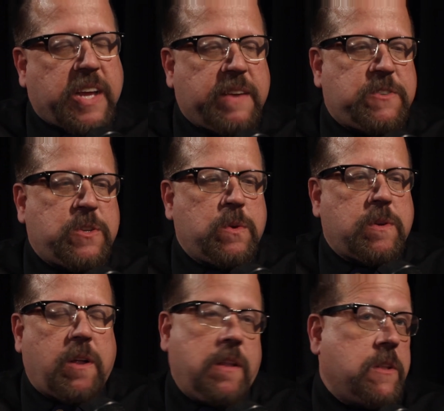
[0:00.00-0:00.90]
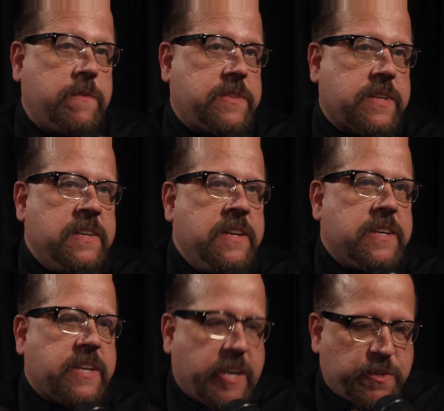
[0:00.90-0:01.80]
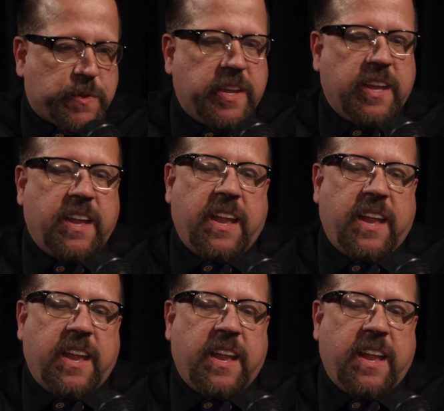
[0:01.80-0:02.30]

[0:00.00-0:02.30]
I've toured all over the country.